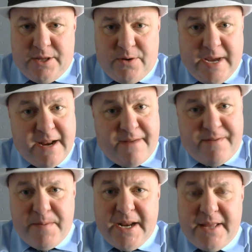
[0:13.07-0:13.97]
Hello again,
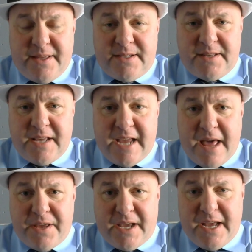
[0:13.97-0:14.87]
everybody. This is the
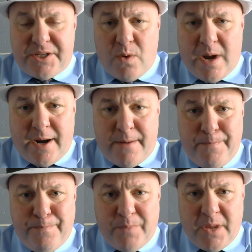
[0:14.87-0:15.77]
Catholic Esquire.
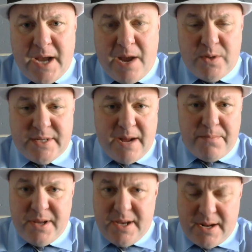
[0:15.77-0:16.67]
I was not
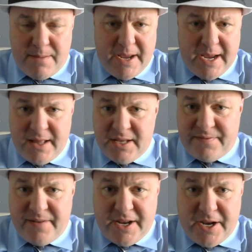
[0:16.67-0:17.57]
planning on making this
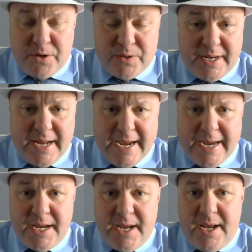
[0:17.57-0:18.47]
video
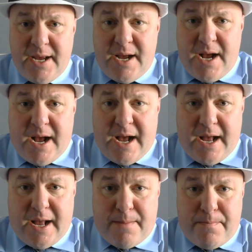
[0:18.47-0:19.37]
today,
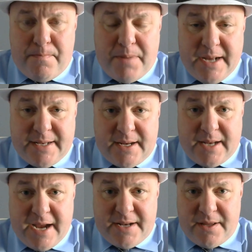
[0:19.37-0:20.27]
um, but in
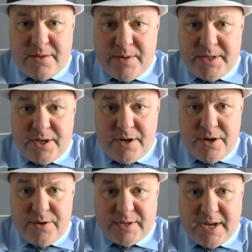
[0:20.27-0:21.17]
light of the recent
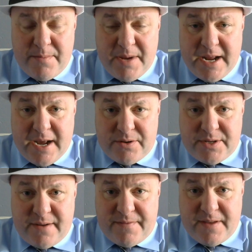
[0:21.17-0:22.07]
news coming
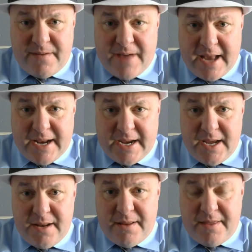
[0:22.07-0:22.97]
out of the
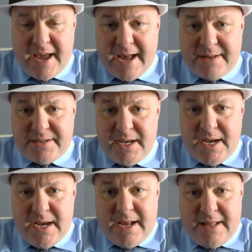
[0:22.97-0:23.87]
Vatican that
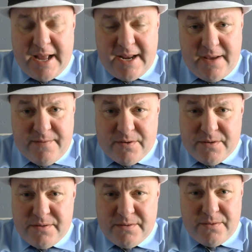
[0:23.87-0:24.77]
that
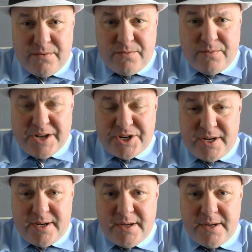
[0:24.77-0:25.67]
evil,
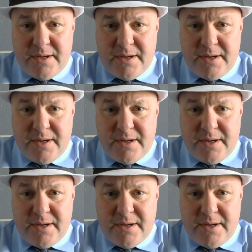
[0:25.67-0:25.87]
wretched,